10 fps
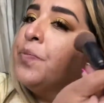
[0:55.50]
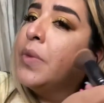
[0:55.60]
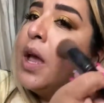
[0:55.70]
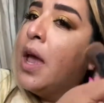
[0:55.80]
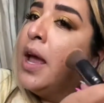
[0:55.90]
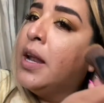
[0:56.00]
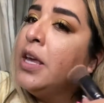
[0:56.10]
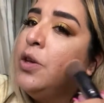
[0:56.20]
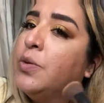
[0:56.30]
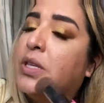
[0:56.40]
And I
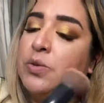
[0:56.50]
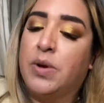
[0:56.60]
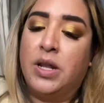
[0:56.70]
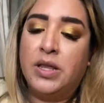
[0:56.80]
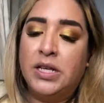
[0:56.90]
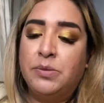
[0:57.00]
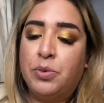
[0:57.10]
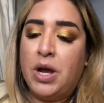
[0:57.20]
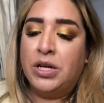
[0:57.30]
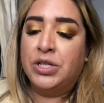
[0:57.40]
use this one. This
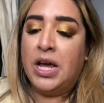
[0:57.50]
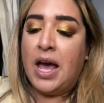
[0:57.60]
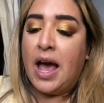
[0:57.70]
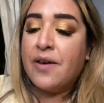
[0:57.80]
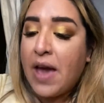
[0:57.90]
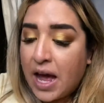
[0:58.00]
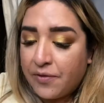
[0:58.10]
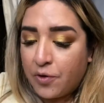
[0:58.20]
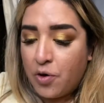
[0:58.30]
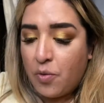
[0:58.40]
brush I've
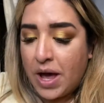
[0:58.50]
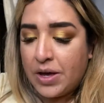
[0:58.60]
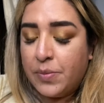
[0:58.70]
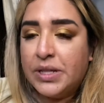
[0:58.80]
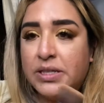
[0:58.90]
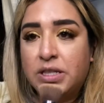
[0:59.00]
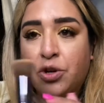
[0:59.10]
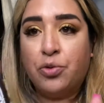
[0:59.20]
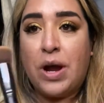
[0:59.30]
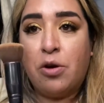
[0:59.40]
had for a while, but this is a
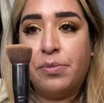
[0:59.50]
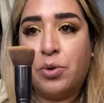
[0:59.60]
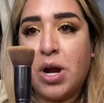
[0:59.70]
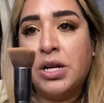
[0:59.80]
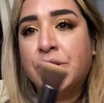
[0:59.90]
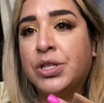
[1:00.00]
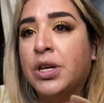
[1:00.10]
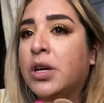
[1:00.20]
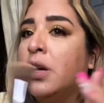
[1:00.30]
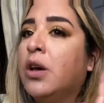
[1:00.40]
crown brush,
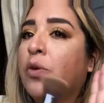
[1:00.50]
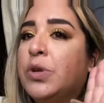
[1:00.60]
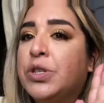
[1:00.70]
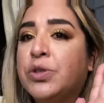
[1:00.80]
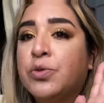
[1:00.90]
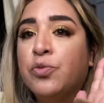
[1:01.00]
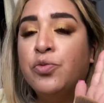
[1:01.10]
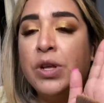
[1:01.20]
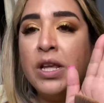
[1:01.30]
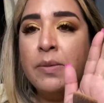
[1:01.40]
which is
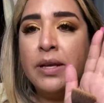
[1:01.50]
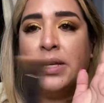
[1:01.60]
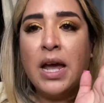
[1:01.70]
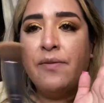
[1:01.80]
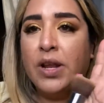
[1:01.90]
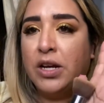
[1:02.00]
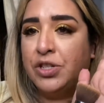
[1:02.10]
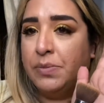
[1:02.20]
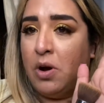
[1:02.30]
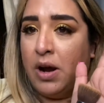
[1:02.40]
really amazing. I haven't
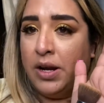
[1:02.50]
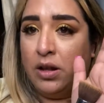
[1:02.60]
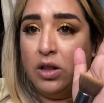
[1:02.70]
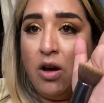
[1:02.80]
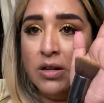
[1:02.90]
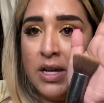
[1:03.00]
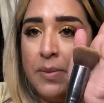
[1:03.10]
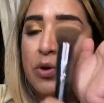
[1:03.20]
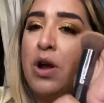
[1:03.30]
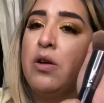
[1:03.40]
actually bought in a long
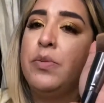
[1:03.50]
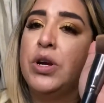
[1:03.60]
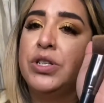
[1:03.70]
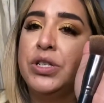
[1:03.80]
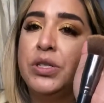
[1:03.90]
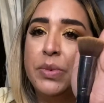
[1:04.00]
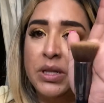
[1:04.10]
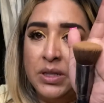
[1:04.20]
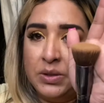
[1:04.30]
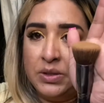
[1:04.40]
time crown brushes,
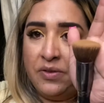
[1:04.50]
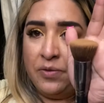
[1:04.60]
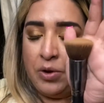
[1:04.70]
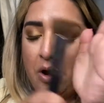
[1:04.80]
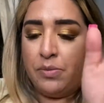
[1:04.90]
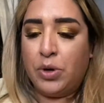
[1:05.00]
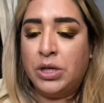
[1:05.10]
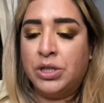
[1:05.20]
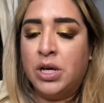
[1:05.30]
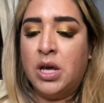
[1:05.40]
this is a crown
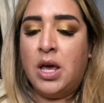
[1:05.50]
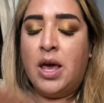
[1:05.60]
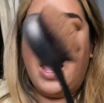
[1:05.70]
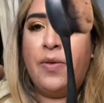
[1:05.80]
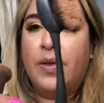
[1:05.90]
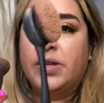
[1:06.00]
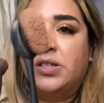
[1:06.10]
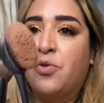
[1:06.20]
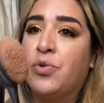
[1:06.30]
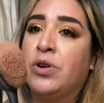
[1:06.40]
brush. And then this is
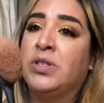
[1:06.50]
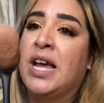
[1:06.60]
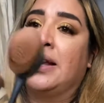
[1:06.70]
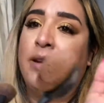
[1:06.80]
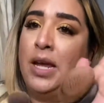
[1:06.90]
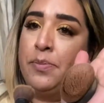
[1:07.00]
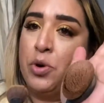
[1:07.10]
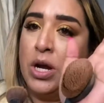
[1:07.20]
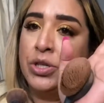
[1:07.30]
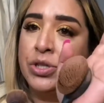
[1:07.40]
a Real Technique
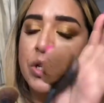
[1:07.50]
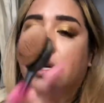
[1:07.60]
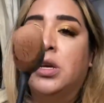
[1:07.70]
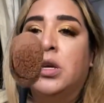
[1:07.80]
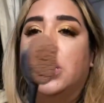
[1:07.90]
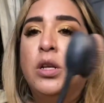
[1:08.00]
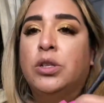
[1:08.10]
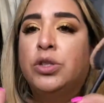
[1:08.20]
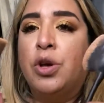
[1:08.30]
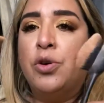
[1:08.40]
brush.
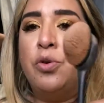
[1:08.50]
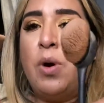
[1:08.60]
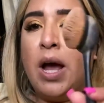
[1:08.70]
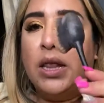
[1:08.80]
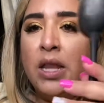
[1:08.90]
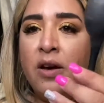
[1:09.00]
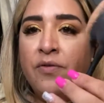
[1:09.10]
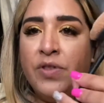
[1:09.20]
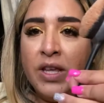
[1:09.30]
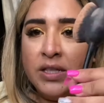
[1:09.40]
So I
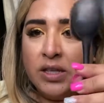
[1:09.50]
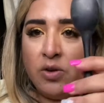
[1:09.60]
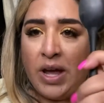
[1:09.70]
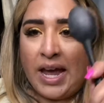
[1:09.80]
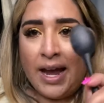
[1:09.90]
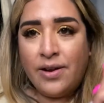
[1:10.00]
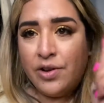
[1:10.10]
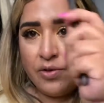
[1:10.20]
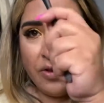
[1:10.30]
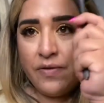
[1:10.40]
love this little
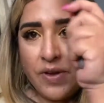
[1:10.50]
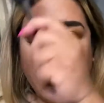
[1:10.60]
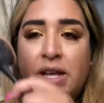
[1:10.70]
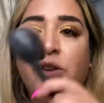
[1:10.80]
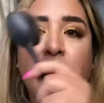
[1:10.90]
handle of it.